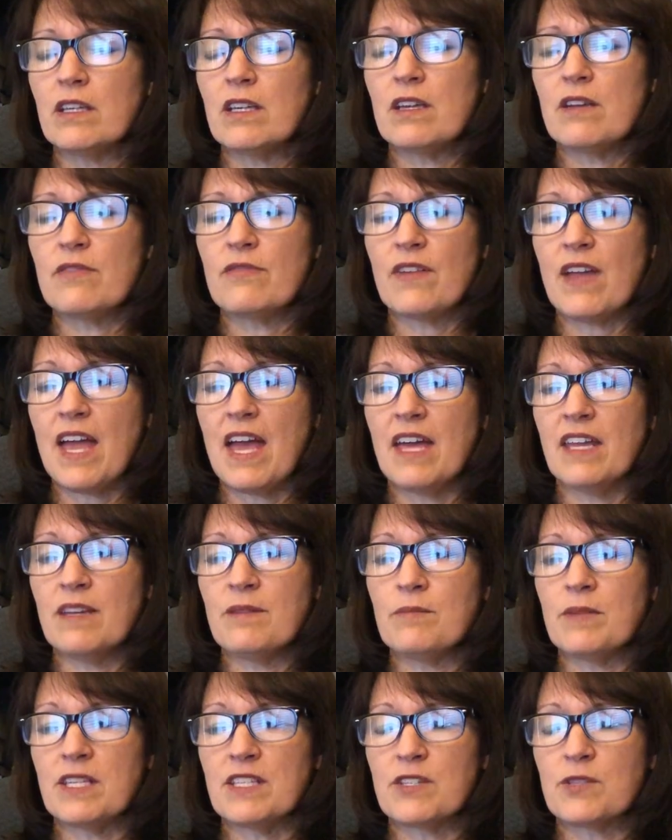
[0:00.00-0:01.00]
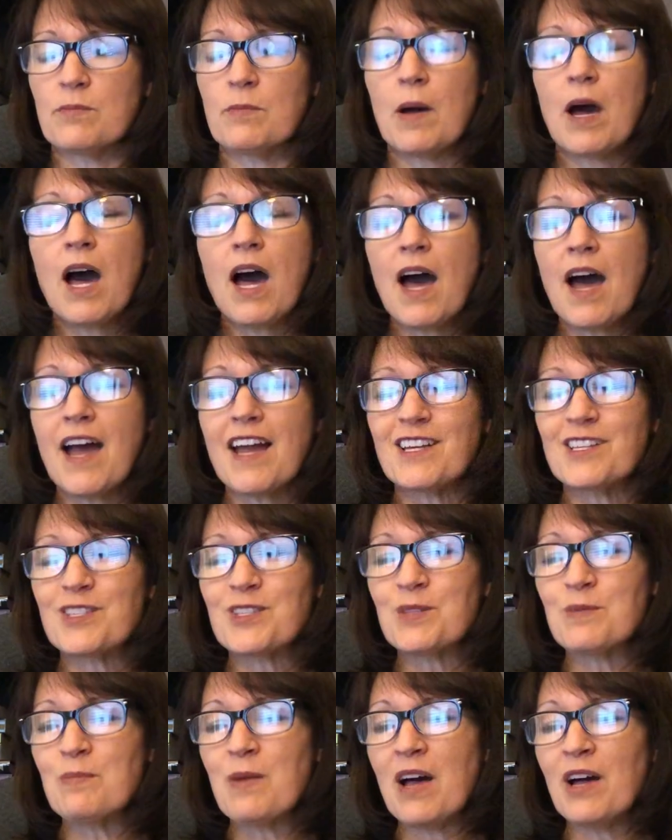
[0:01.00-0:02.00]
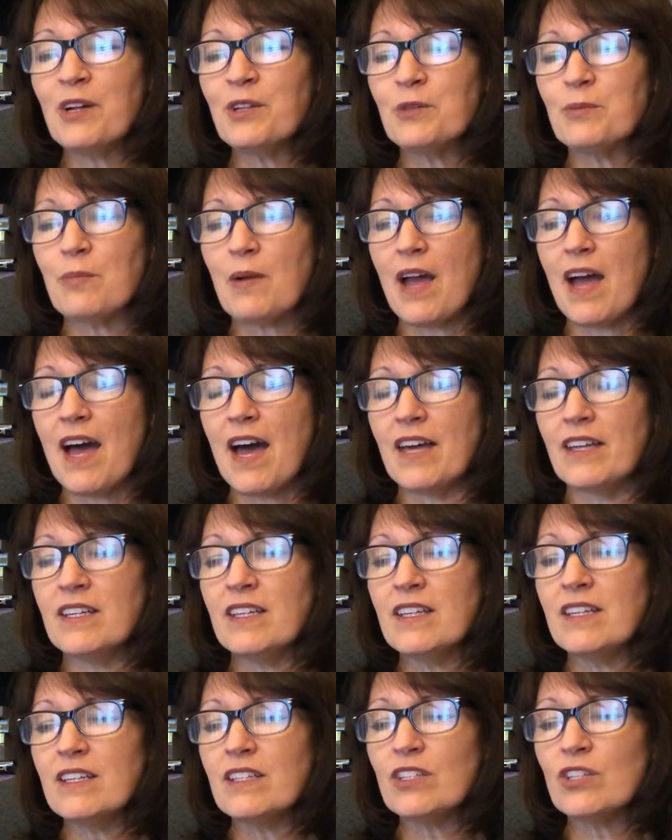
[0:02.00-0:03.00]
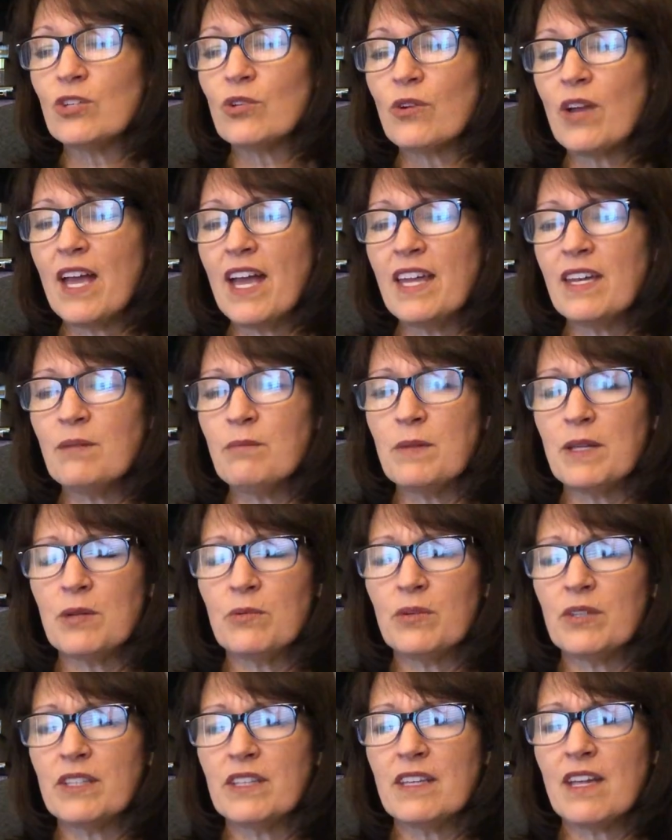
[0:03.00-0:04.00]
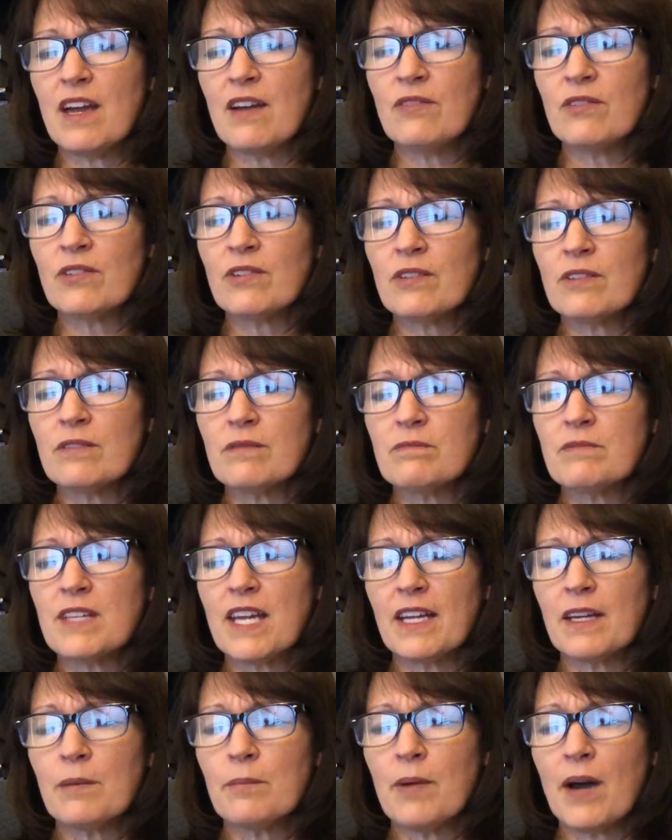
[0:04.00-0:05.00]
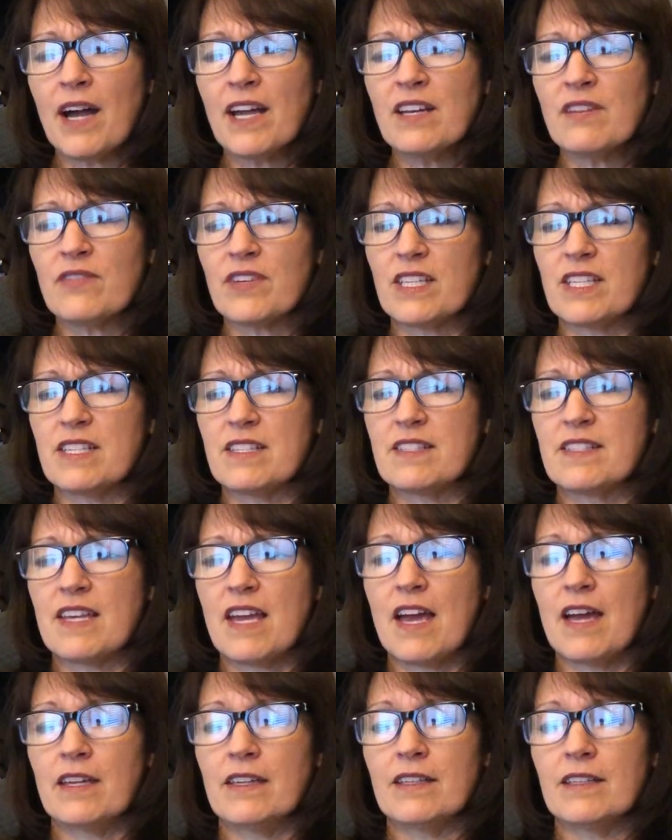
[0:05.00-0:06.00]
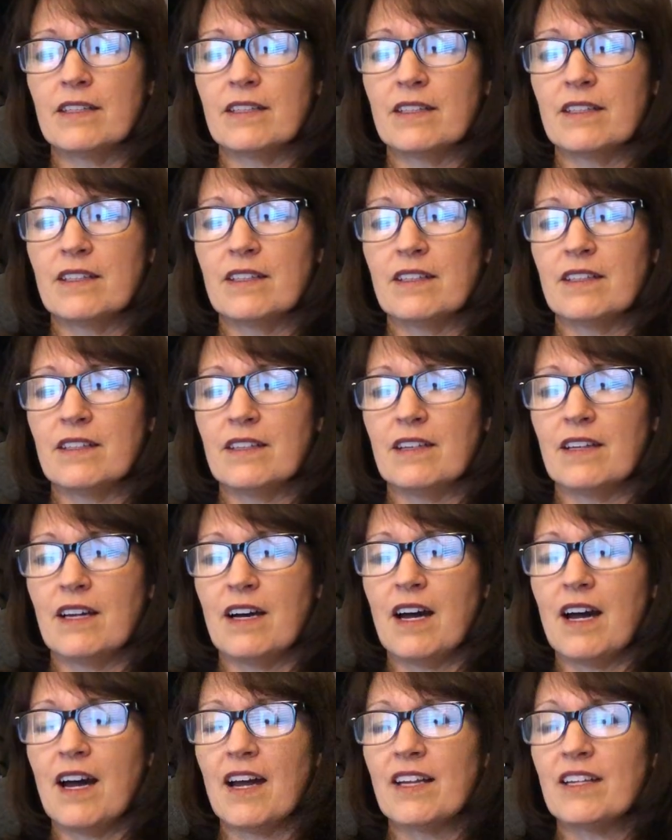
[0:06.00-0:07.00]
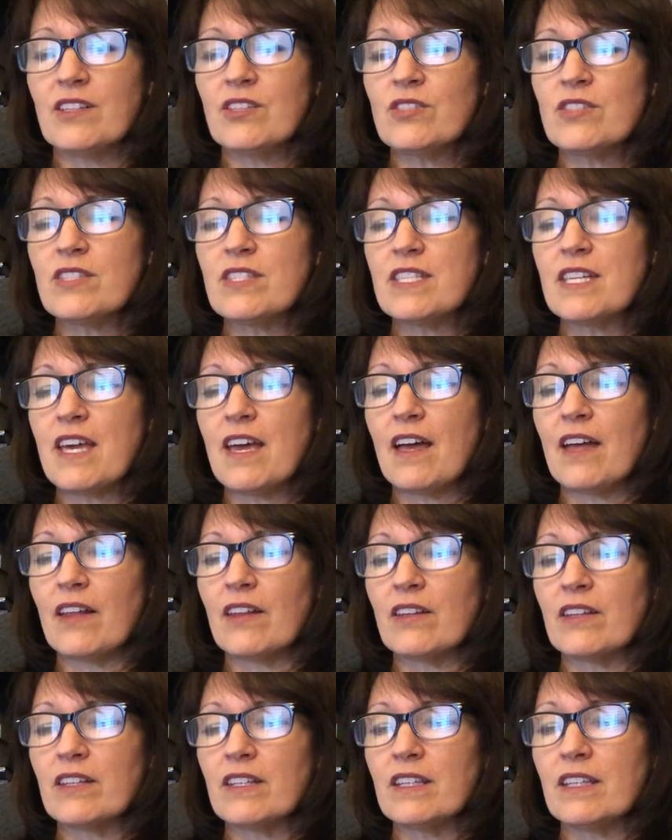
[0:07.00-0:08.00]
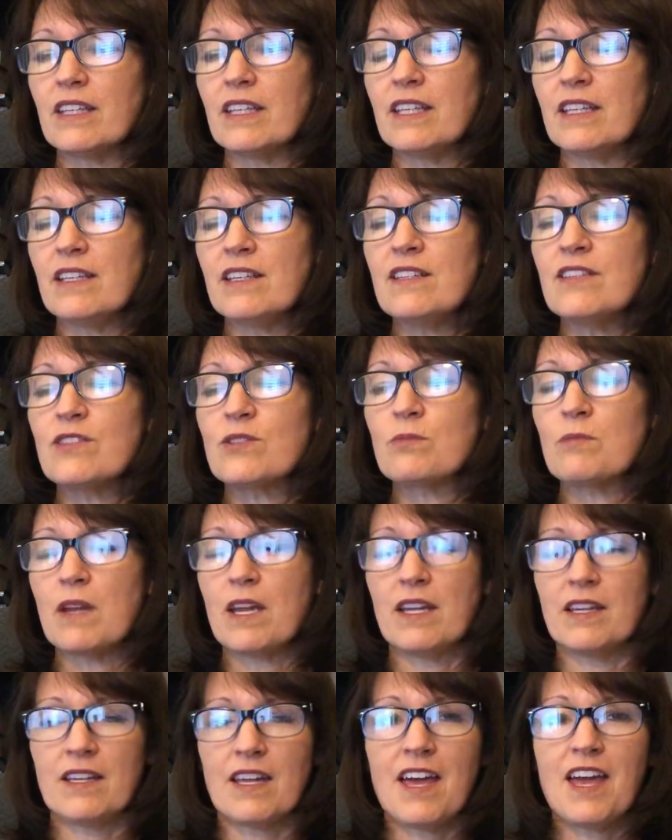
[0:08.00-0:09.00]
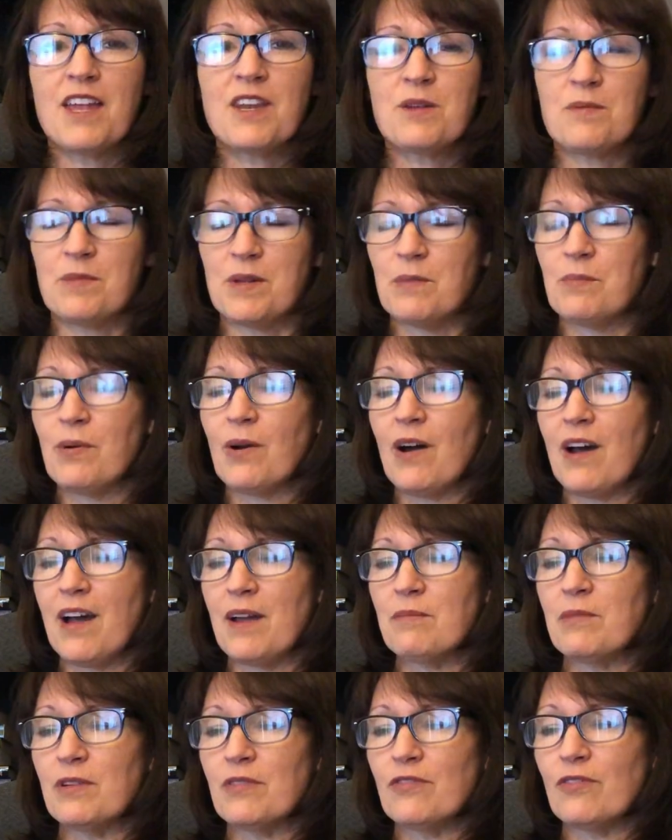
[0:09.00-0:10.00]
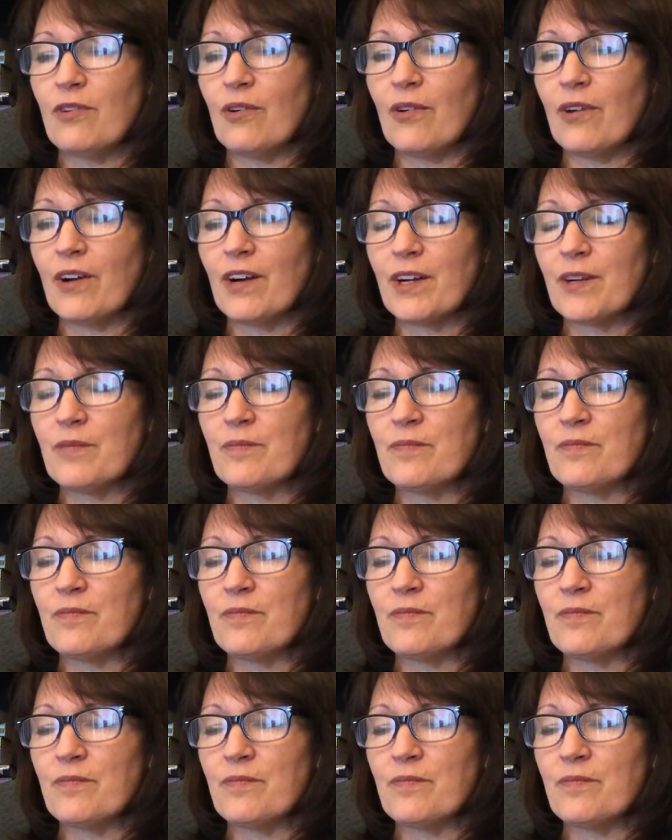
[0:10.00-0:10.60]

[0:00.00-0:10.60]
If enemy's pie smelled bad, your enemy would never take a bite of it, he said. I could tell he's made enemy pie before.